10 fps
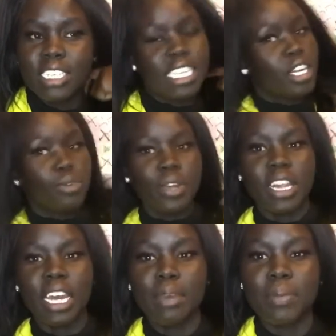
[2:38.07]
deal
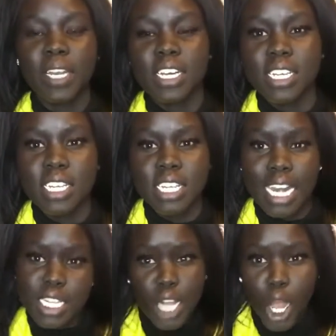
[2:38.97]
with it, because
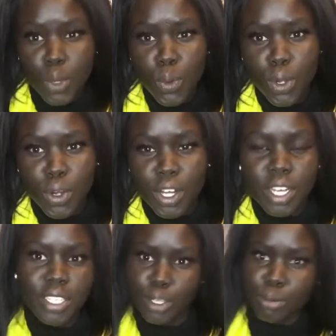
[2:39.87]
that's not cool.
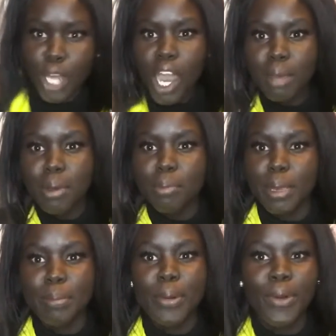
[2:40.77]
Don't talk about
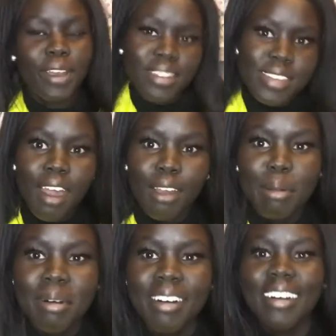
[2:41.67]
people. It's not
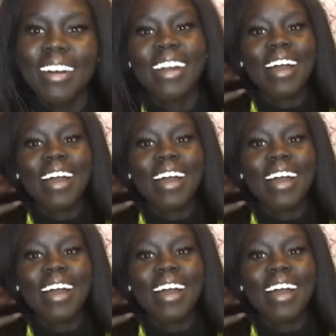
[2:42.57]
cool.